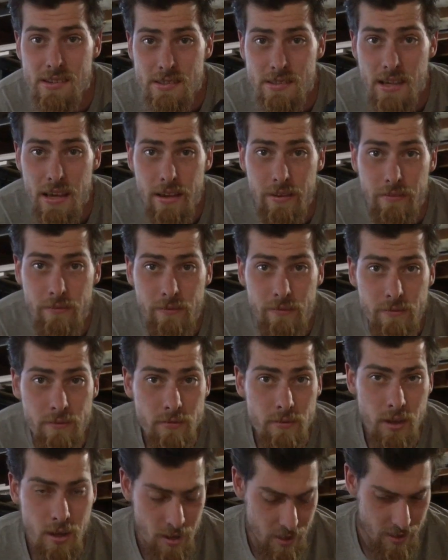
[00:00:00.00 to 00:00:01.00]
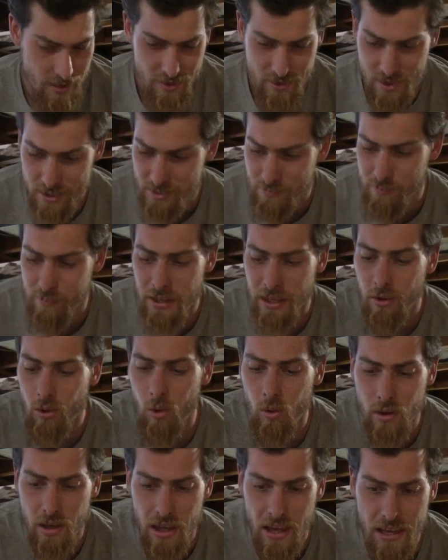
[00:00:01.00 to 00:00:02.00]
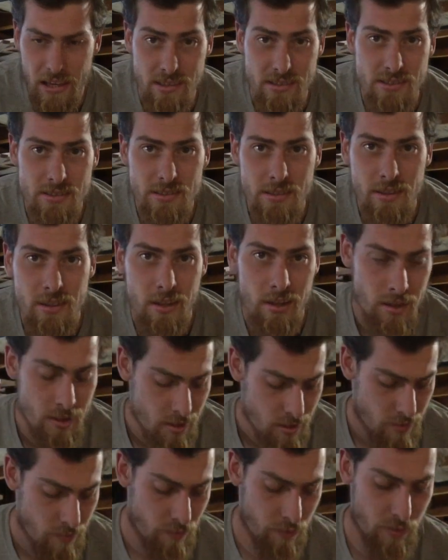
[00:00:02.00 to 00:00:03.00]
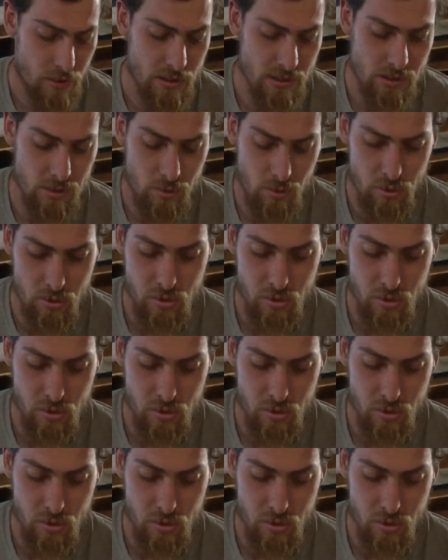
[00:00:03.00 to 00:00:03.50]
is it. This big old case for this little